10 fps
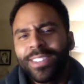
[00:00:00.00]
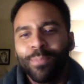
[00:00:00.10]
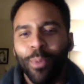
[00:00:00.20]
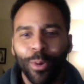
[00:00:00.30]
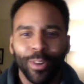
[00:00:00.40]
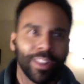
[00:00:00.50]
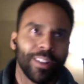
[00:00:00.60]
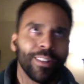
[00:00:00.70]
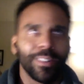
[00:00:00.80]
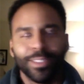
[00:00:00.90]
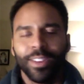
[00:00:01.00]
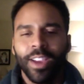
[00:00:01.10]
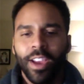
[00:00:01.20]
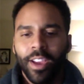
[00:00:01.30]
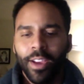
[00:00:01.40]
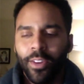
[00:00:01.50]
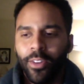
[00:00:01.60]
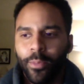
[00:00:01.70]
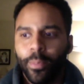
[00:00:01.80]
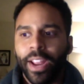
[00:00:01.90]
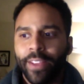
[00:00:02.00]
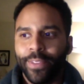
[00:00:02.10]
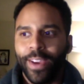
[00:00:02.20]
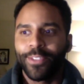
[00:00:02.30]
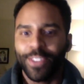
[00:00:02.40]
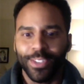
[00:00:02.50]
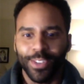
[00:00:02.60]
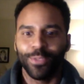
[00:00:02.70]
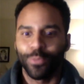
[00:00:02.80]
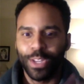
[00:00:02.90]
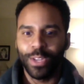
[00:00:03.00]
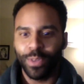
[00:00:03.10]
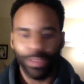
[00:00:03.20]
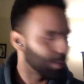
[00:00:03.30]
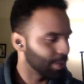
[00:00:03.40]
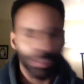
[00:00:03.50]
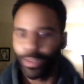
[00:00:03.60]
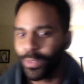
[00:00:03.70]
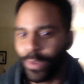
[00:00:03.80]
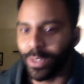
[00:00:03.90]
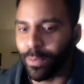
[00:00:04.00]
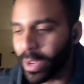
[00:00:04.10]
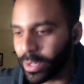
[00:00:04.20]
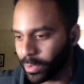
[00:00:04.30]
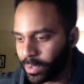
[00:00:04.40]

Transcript: boring. Like, oh, so, but I found just redoing those fundamentals